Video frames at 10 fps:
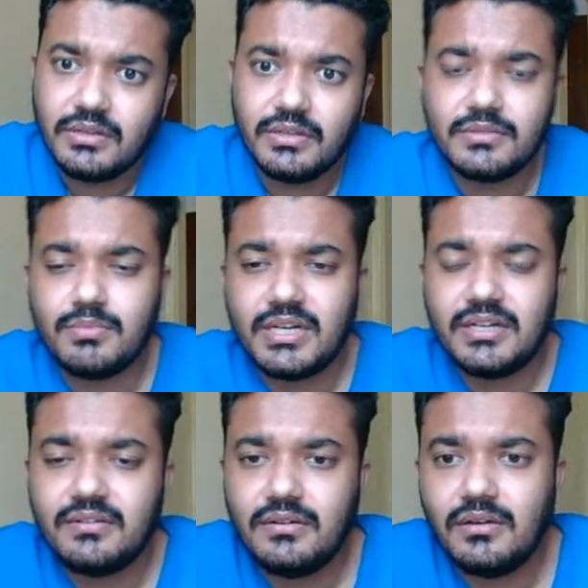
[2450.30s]
He's
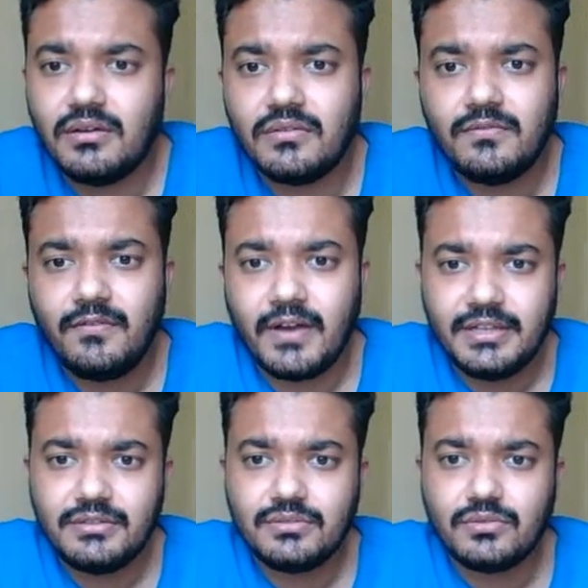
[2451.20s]
played
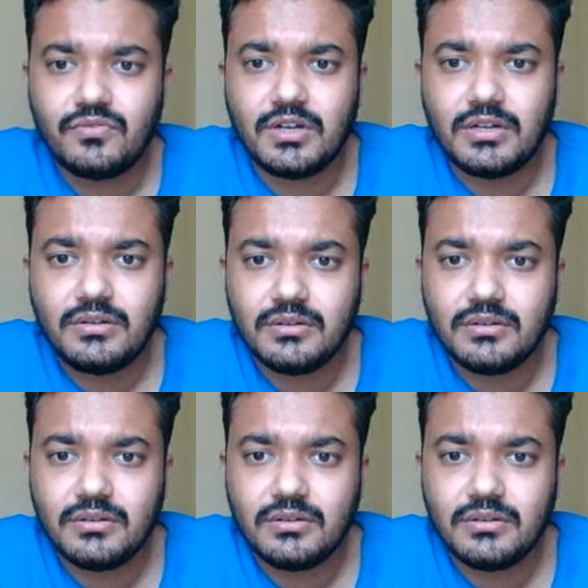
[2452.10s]
fine so far.